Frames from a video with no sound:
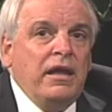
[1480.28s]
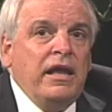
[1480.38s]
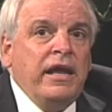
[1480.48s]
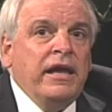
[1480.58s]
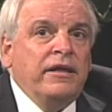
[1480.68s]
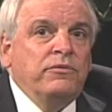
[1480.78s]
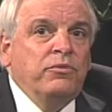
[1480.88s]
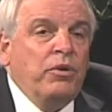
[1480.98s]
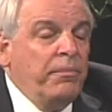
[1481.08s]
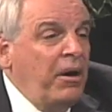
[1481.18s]
And
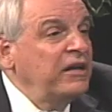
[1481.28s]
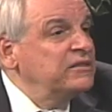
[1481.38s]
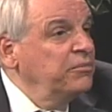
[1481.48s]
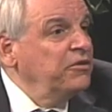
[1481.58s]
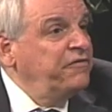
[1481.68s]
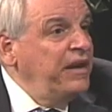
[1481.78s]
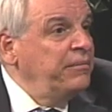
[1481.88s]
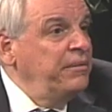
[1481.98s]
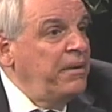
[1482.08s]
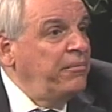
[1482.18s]
where possible, a
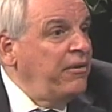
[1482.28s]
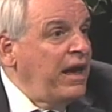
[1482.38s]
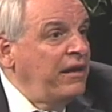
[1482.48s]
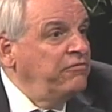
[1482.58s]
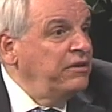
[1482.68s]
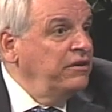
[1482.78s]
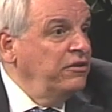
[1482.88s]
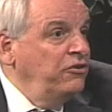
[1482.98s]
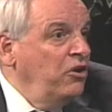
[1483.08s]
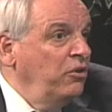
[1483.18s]
family member had written
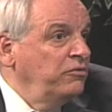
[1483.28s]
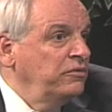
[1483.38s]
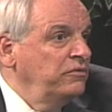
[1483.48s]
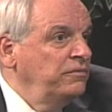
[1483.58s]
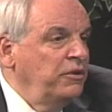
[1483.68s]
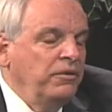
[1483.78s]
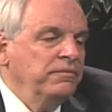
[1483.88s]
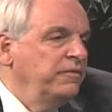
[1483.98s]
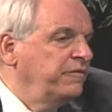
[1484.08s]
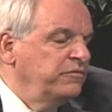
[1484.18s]
a note,
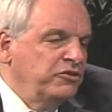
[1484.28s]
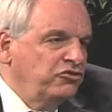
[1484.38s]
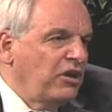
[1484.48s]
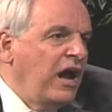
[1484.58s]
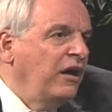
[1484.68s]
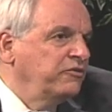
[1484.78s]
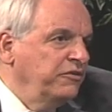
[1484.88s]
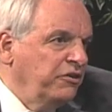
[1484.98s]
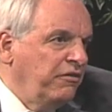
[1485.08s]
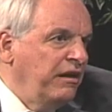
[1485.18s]
if it was a child to
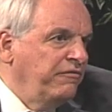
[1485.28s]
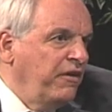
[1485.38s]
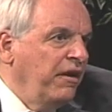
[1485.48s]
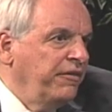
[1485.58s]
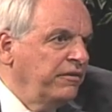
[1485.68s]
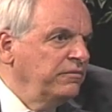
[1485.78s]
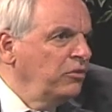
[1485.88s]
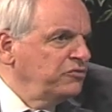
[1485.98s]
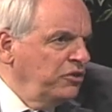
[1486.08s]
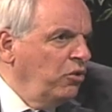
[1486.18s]
their grandfather,
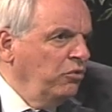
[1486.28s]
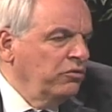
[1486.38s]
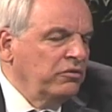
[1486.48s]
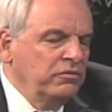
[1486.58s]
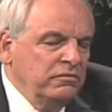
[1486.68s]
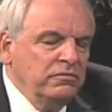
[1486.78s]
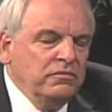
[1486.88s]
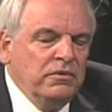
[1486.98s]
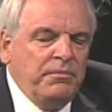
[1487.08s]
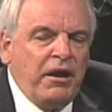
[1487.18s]
mostly older
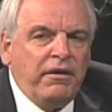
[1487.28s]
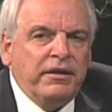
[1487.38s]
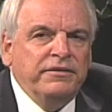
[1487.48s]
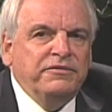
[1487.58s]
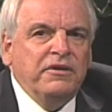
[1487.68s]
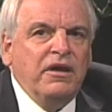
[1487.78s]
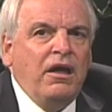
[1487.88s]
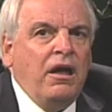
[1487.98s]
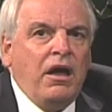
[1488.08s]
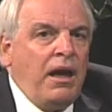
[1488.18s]
Americans.
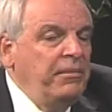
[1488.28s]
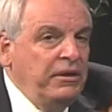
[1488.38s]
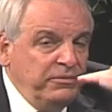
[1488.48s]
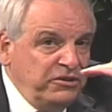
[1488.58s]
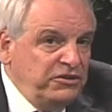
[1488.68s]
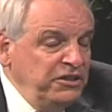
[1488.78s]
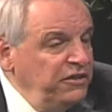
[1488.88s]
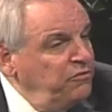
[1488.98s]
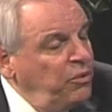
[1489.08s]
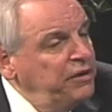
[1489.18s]
I mean, it was a sea
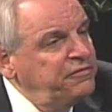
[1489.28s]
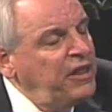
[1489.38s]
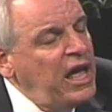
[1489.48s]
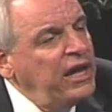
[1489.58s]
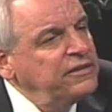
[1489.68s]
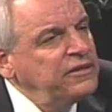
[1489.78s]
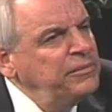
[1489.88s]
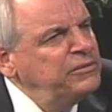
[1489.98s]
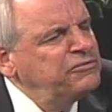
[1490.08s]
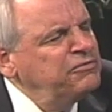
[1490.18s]
of white flags. I
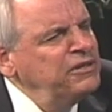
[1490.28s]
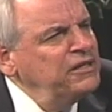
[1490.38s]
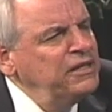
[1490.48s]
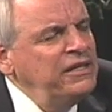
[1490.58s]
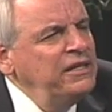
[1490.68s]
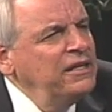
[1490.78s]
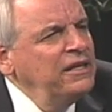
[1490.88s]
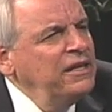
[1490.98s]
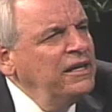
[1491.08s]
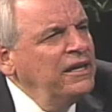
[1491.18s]
mean, it was really,
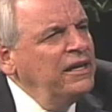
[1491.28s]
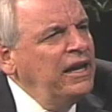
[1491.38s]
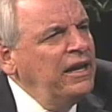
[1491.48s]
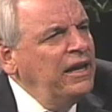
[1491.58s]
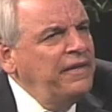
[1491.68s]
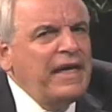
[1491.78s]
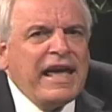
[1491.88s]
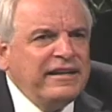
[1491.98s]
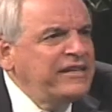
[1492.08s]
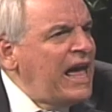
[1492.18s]
and they had
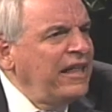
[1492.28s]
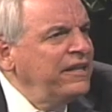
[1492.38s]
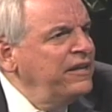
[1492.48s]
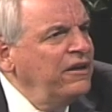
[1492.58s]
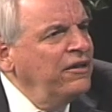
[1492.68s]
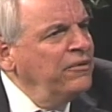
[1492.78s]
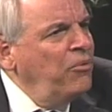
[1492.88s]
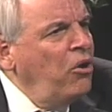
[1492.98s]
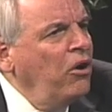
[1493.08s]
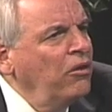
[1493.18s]
a tally on the
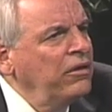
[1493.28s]
mall.